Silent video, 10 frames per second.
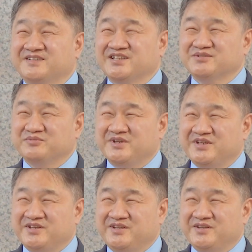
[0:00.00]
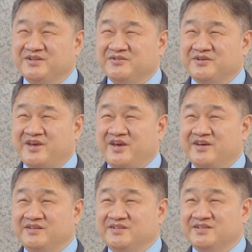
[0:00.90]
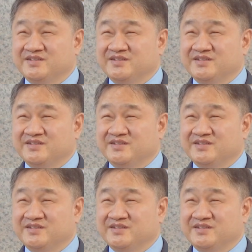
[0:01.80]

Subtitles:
doesn't mean you can't.